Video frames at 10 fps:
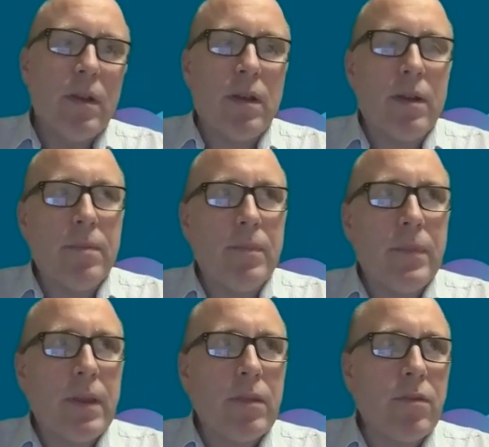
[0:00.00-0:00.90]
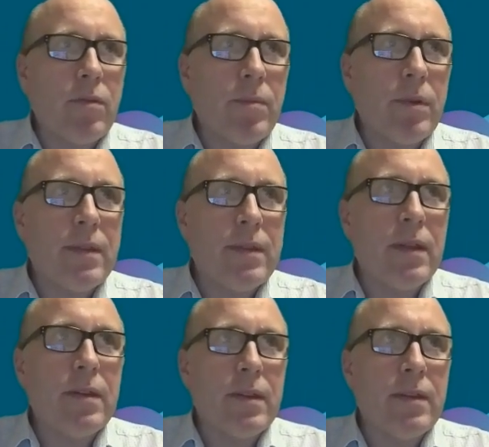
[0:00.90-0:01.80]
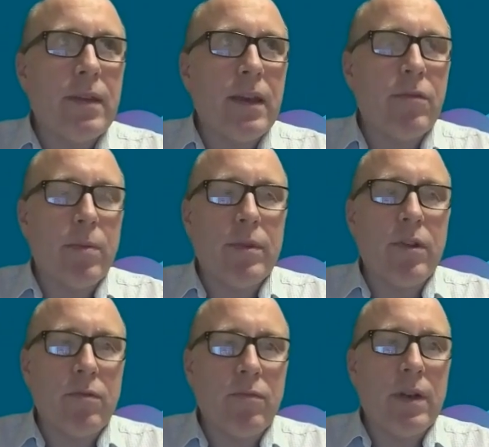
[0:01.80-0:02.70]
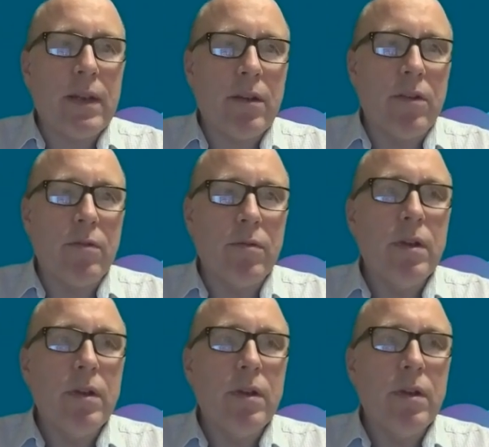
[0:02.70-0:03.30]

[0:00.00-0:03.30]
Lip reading: and so on, but it's still at a stage where we don't really know.